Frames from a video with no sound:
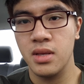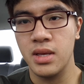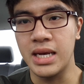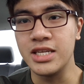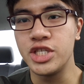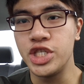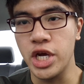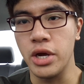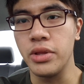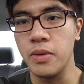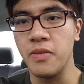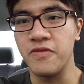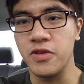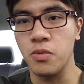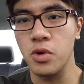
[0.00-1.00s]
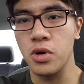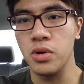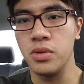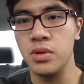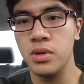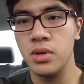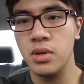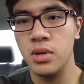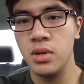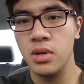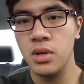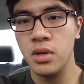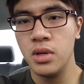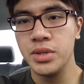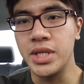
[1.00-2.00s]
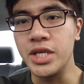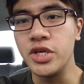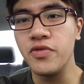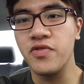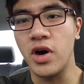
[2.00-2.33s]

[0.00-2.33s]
and share them with the world, then you've